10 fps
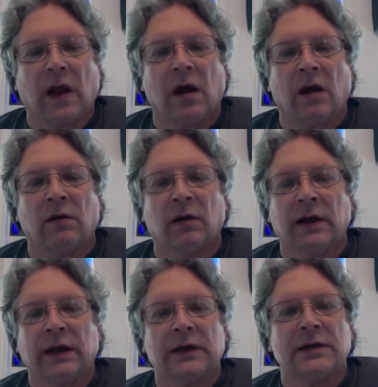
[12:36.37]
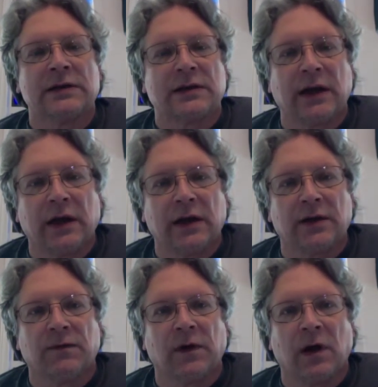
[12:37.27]
utterly distinct
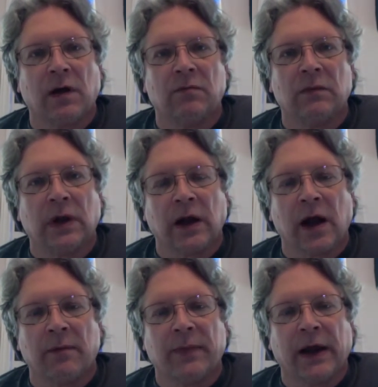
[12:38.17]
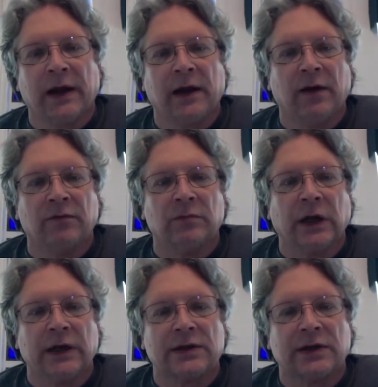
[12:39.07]
from agape love,
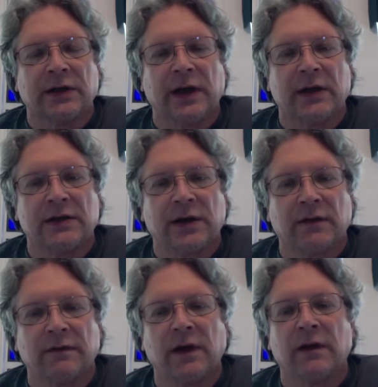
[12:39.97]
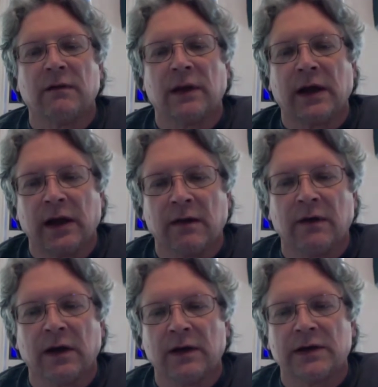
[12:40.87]
but it's in that self-giving, that
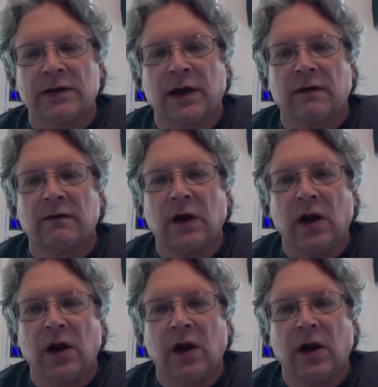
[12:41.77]
giving of the self